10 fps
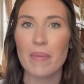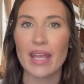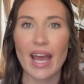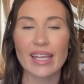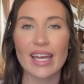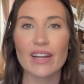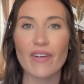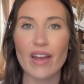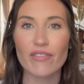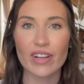But yeah, again, if
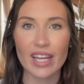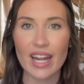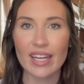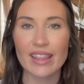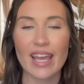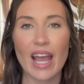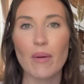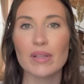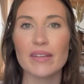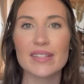I forget anything, I
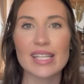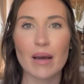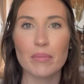will leave it down